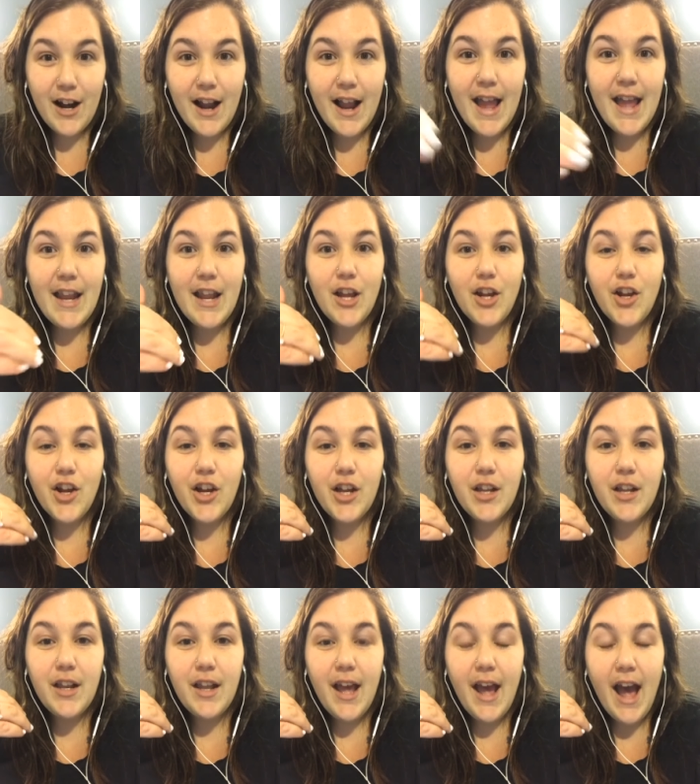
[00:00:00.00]
and it
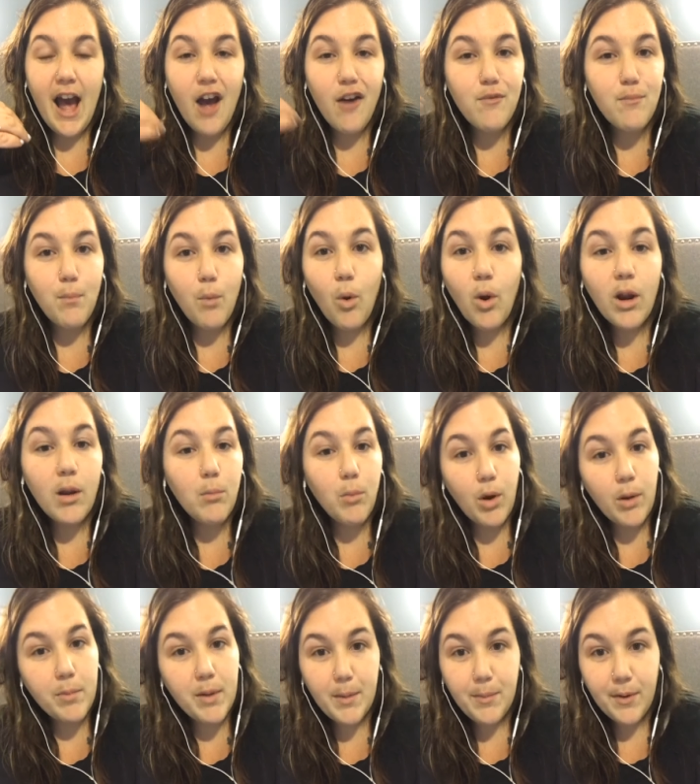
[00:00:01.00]
could have more and
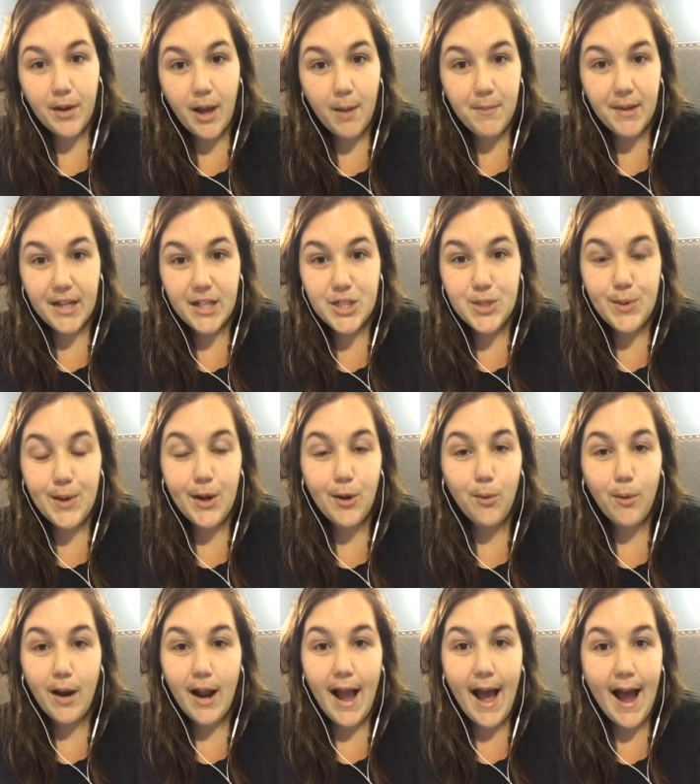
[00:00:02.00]
more people coming into it
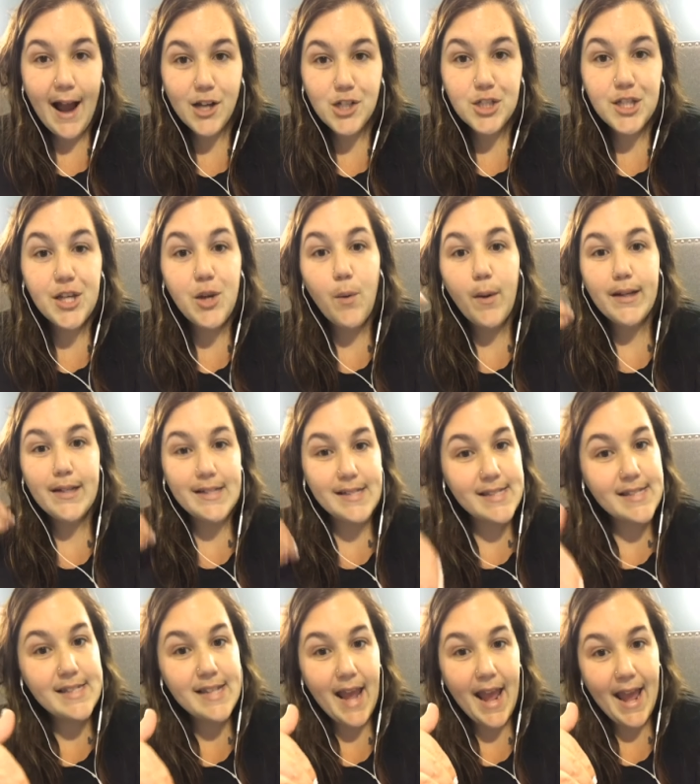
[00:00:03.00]
who are actually going to
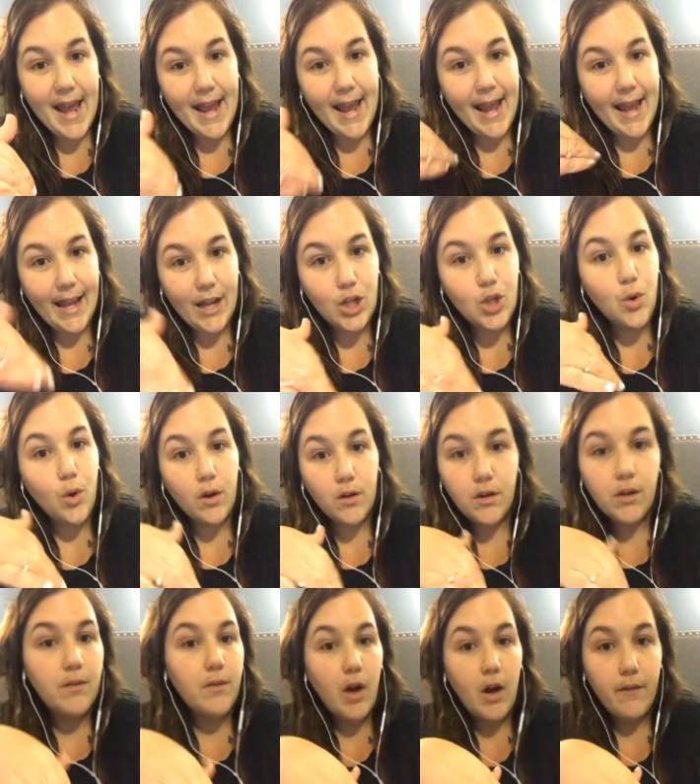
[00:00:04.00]
stay in your
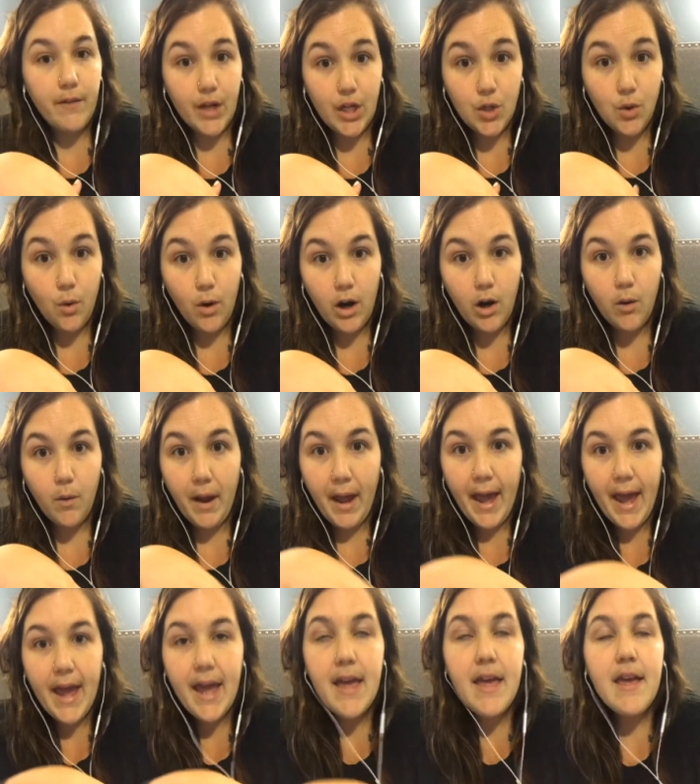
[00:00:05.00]
revolving door,
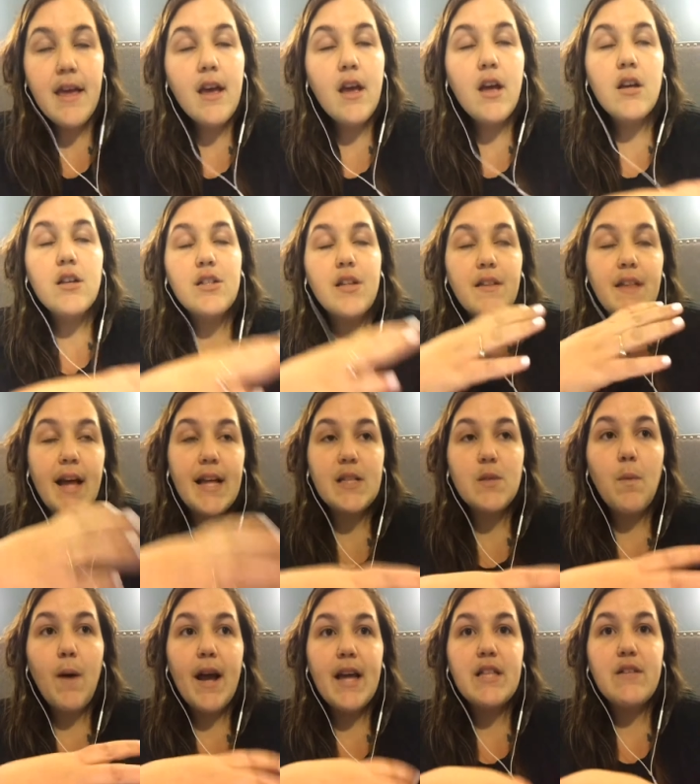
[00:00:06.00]
okay? So that's
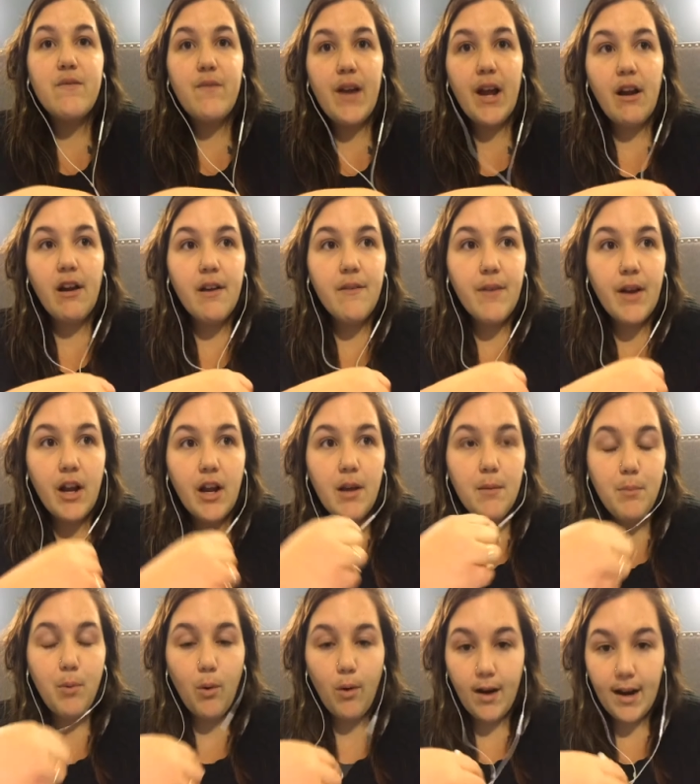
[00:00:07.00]
why it's very, very
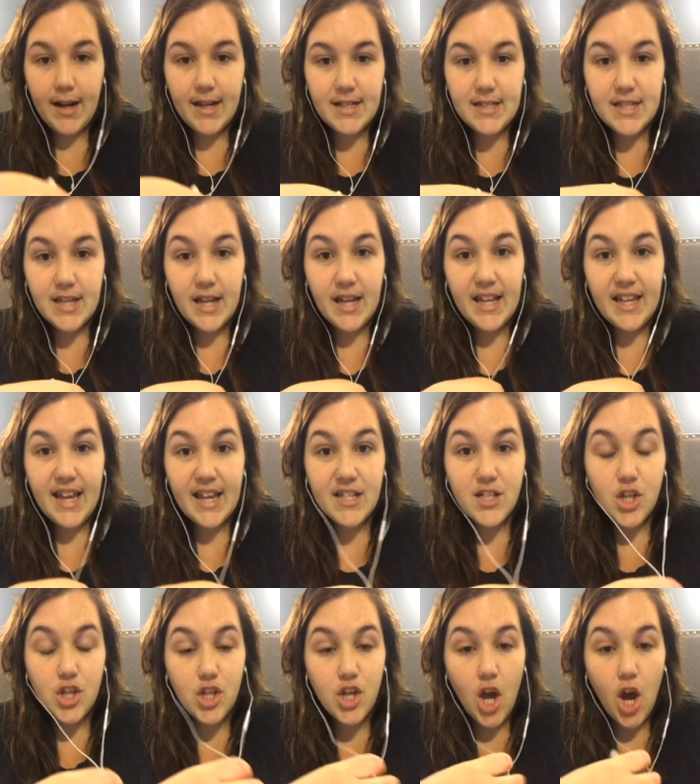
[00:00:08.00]
important to get
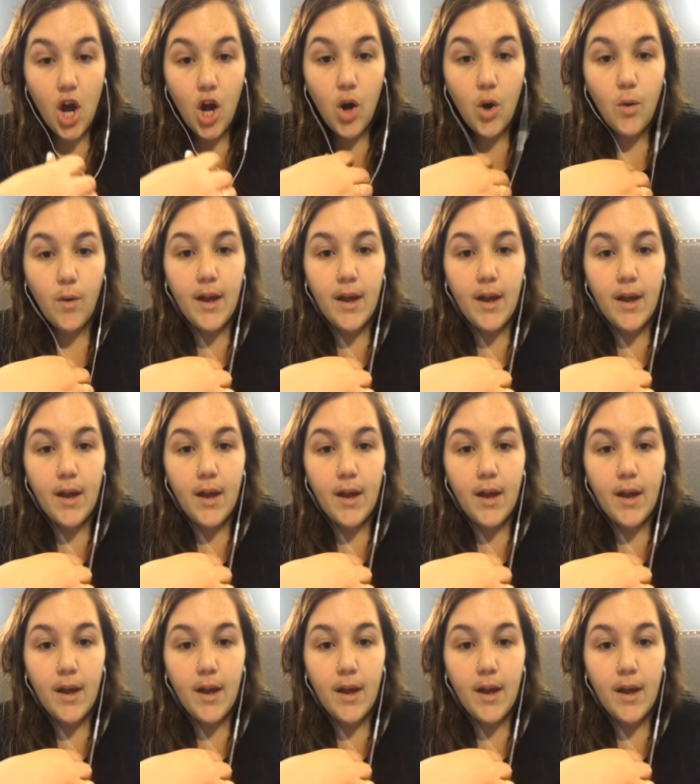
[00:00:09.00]
to know